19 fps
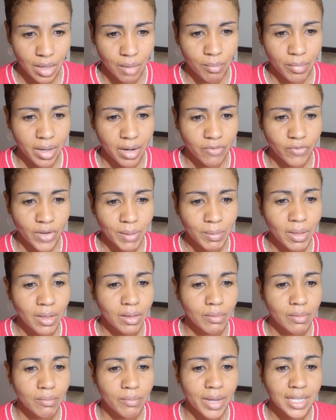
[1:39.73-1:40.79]
My
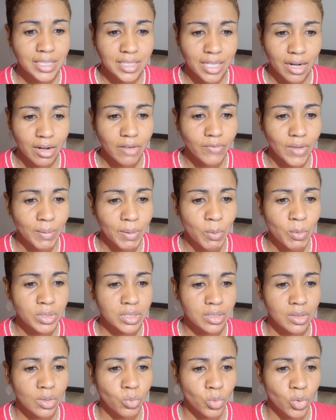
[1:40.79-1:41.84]
entire family was
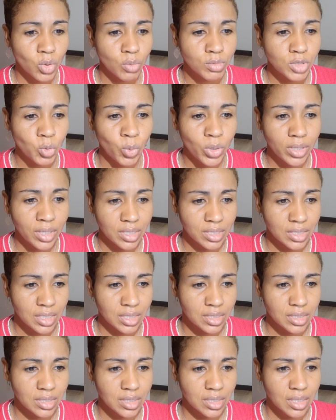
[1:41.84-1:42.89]
in the room to witness
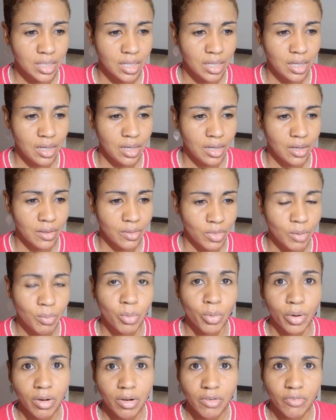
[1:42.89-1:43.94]
this. The
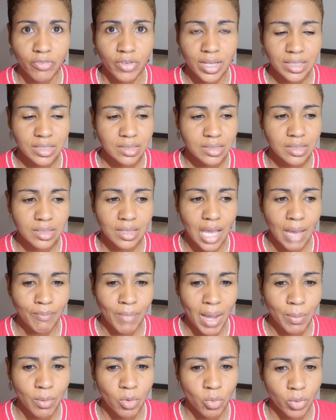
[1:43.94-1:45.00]
prayer fest and
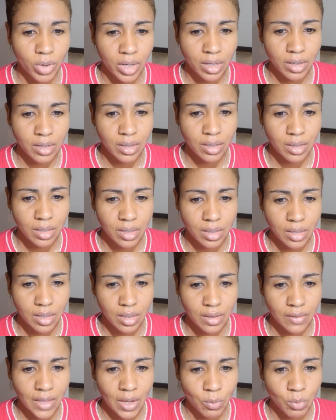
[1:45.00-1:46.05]
Bible read
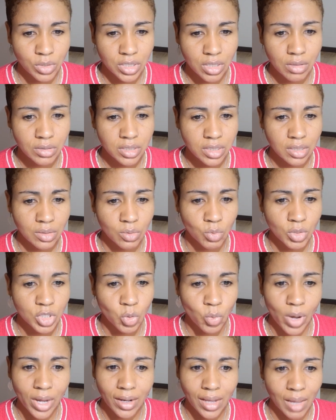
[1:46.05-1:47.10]
that resulted was
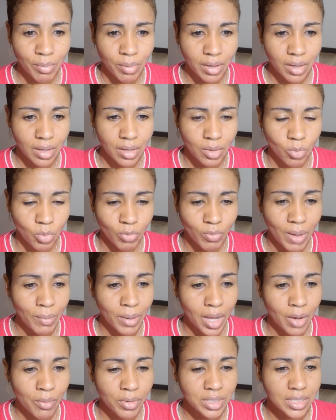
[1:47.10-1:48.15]
quite epic, with my
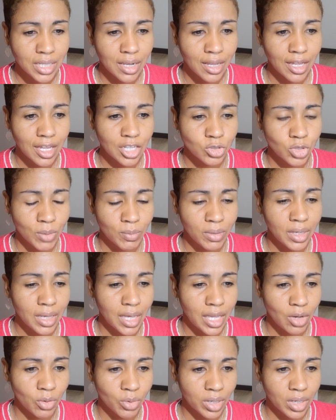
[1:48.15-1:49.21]
parents getting extremely
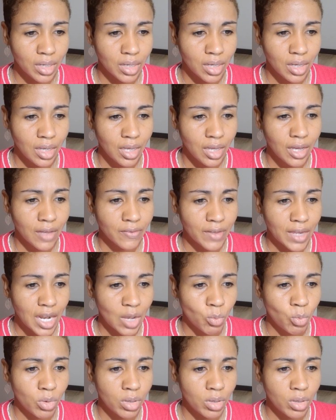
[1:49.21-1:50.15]
angry that I